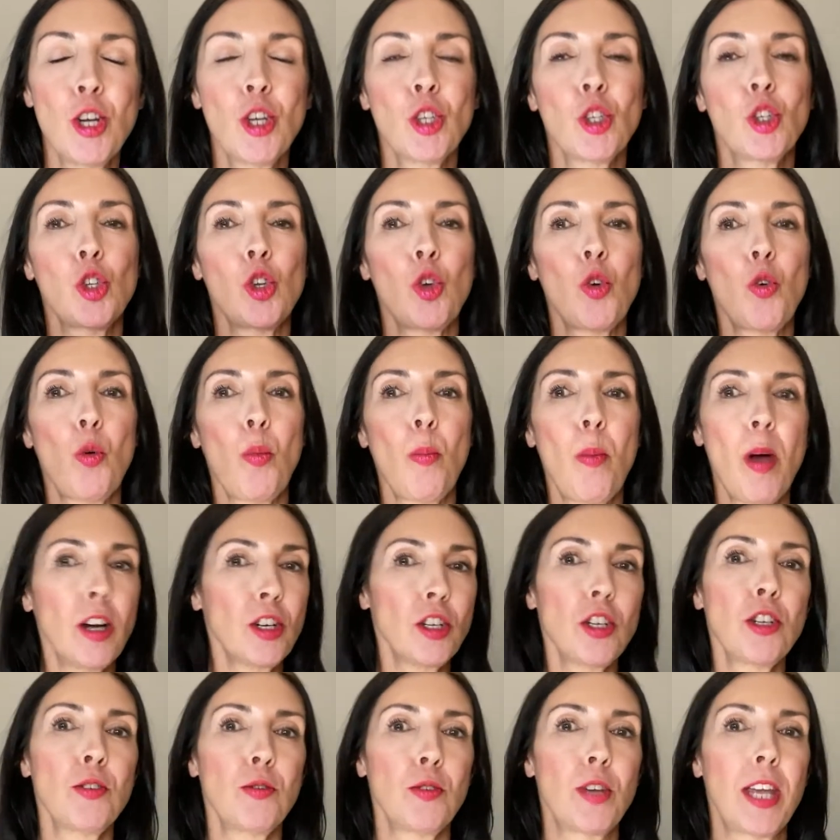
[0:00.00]
So
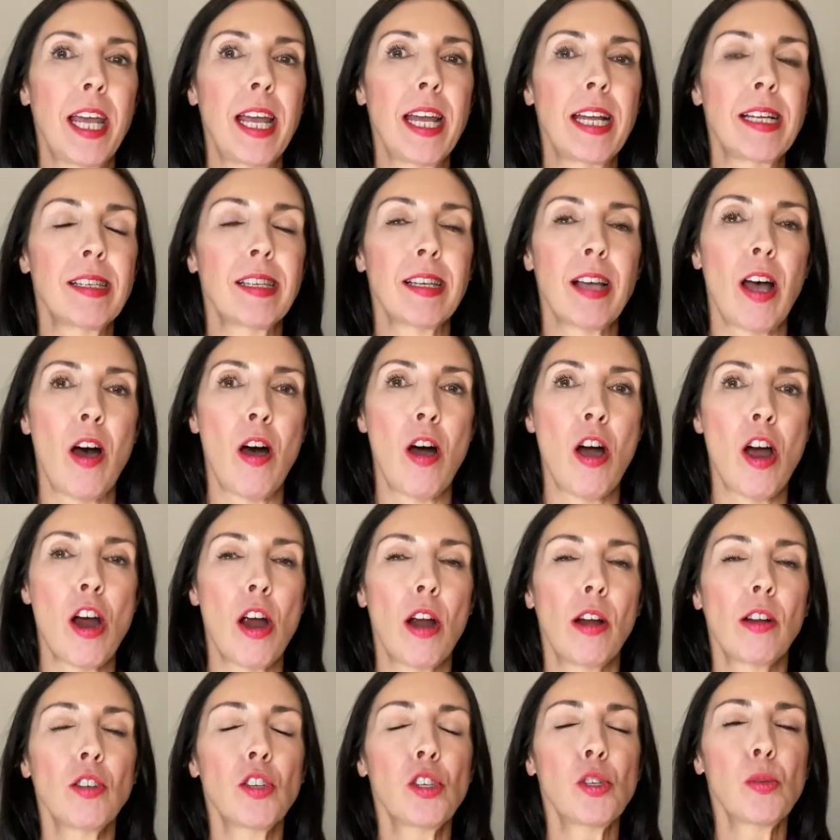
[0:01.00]
marginal gains
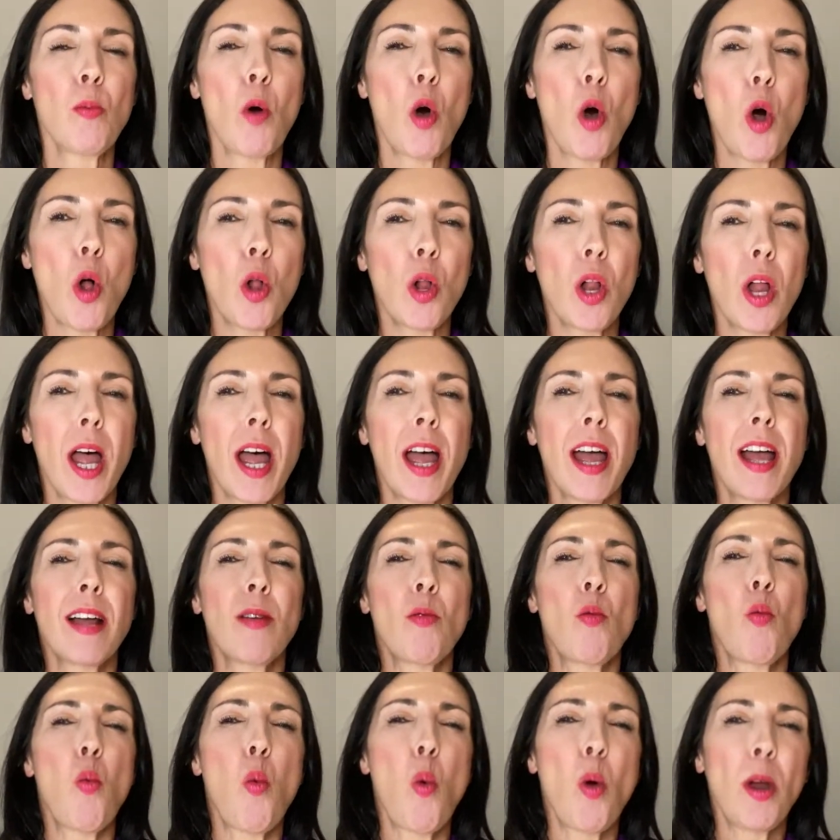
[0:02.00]
are small
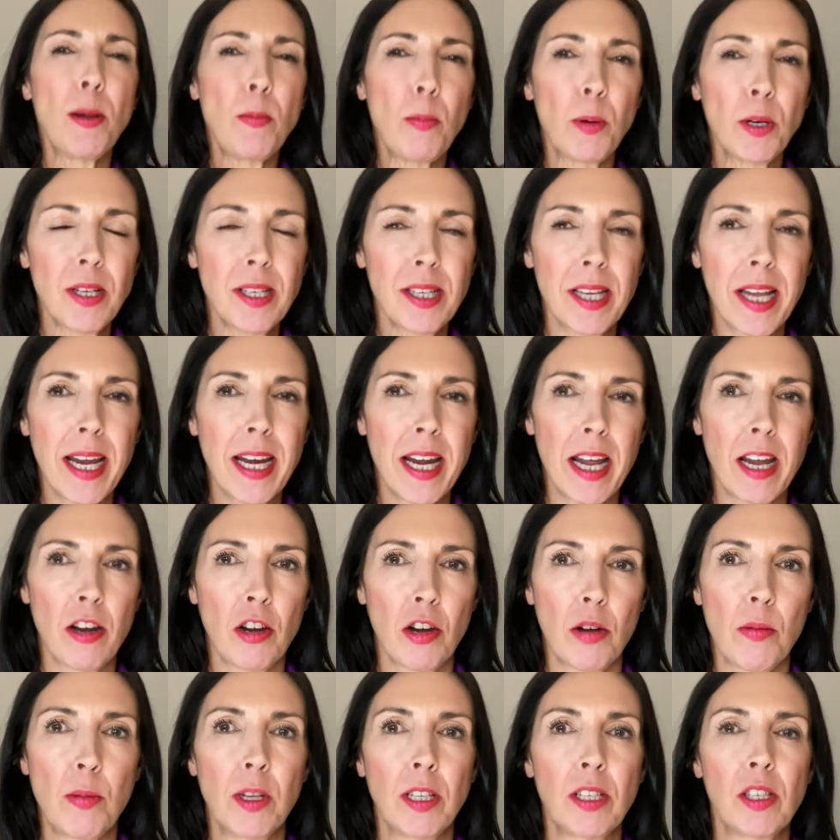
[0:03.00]
1%
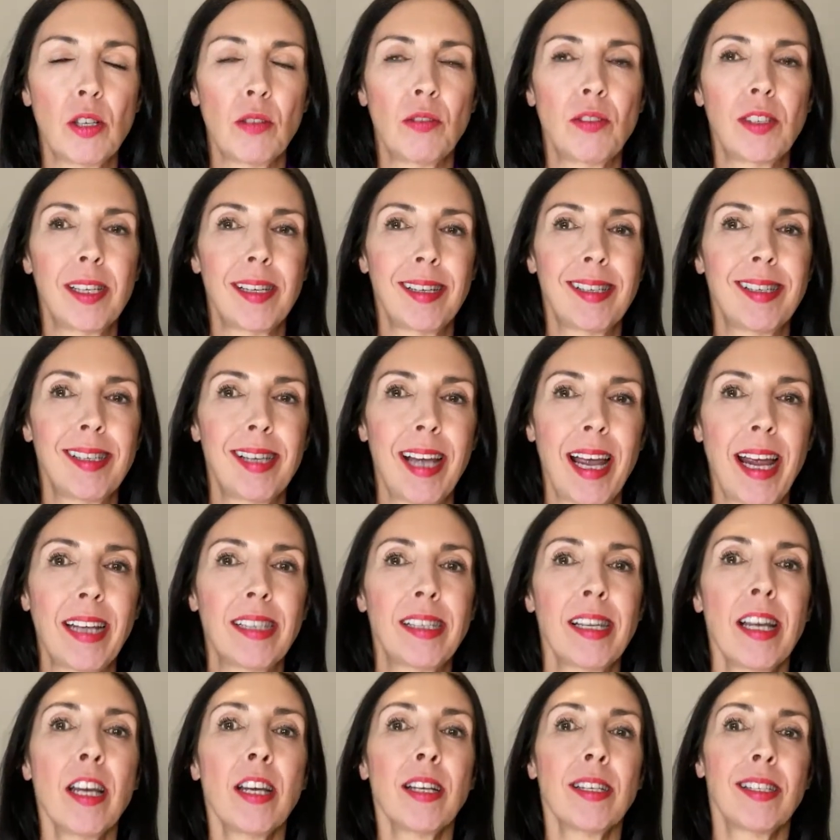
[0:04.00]
increments of
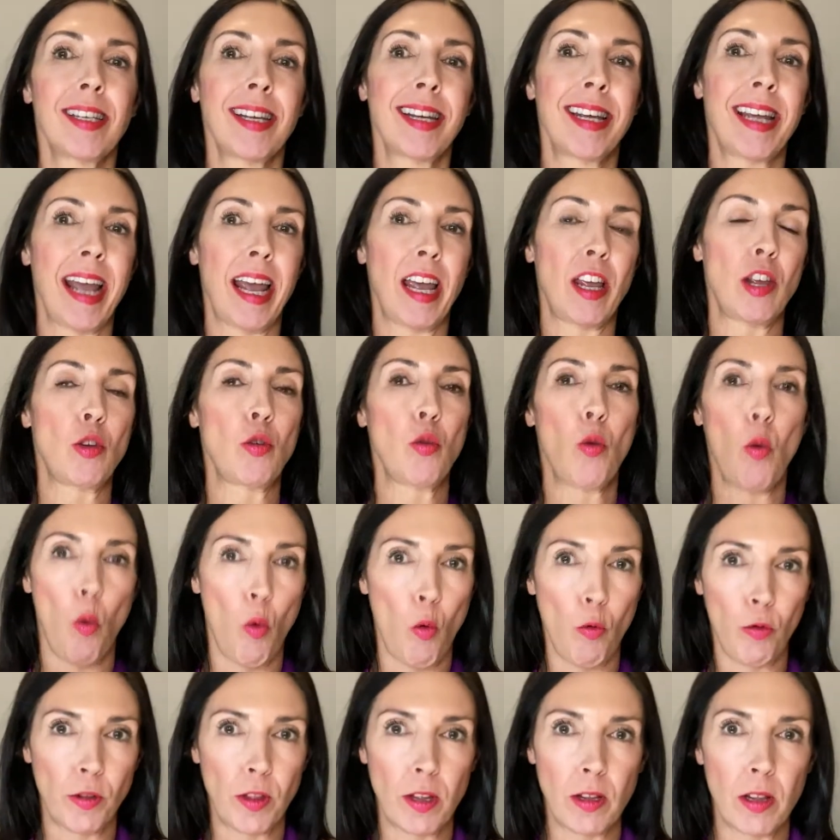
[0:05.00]
success to get you
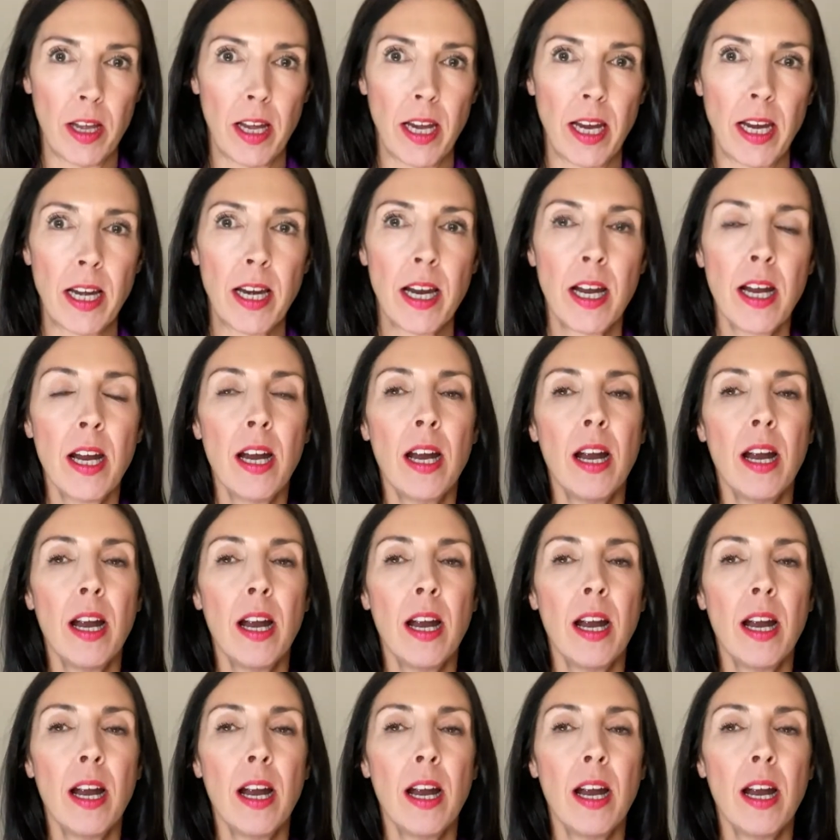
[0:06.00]
over the line.